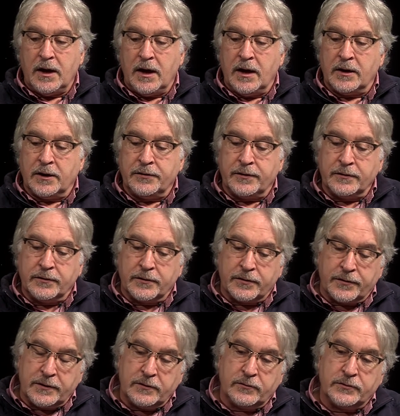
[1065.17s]
And I think the
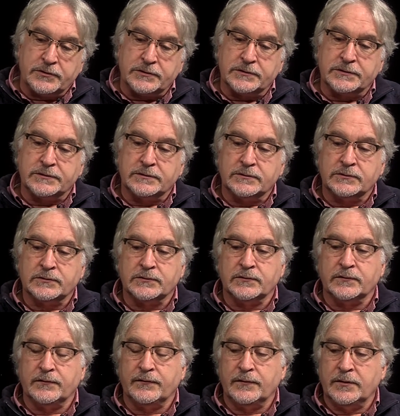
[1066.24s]
thing which is
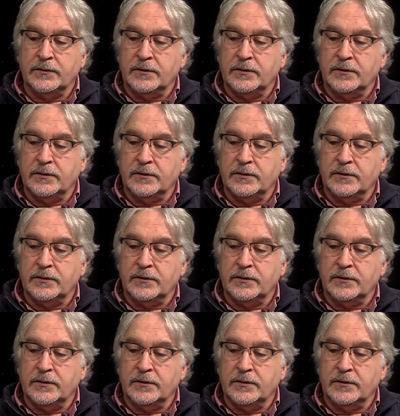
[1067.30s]
sort of,